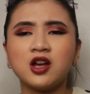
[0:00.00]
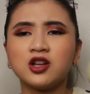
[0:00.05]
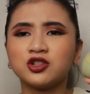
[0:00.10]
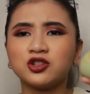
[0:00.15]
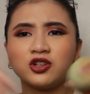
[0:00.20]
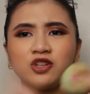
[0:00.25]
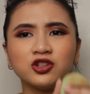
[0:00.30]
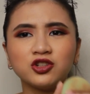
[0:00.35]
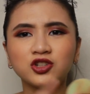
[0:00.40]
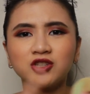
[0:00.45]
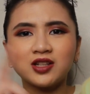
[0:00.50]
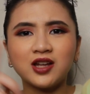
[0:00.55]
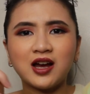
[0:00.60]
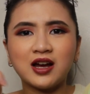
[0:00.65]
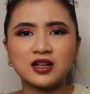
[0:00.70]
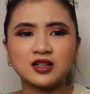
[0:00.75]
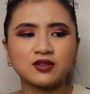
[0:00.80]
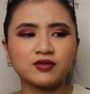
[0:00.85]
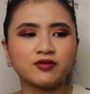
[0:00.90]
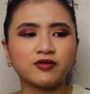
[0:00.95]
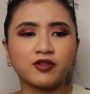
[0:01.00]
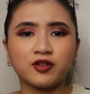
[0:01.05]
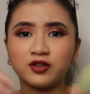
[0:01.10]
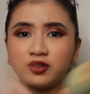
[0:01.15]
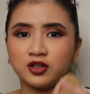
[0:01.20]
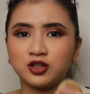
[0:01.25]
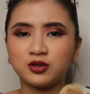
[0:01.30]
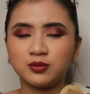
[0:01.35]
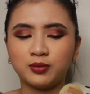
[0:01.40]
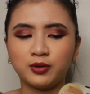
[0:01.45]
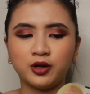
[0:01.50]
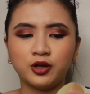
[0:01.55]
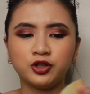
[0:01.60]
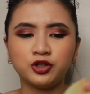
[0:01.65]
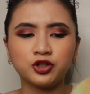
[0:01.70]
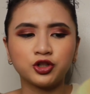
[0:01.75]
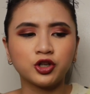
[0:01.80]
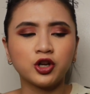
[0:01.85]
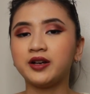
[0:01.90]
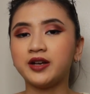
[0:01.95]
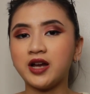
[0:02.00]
so you can just ask for this sponge.